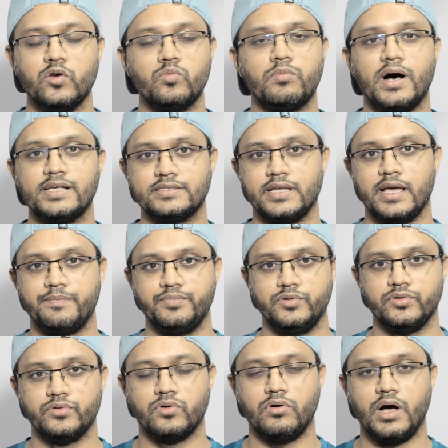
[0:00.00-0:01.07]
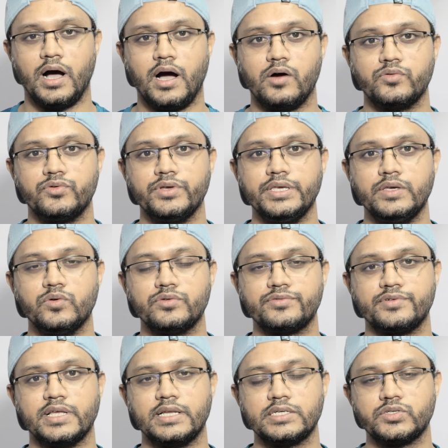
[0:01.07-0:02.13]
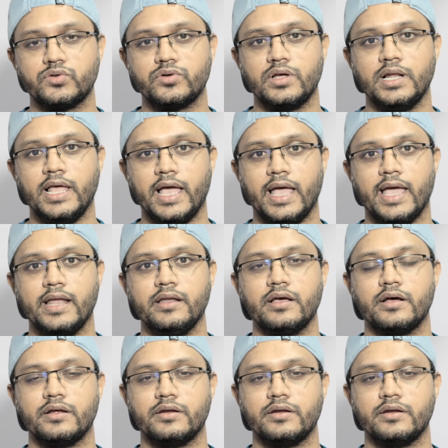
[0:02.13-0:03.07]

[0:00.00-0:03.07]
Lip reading: You must have to know how to use relational and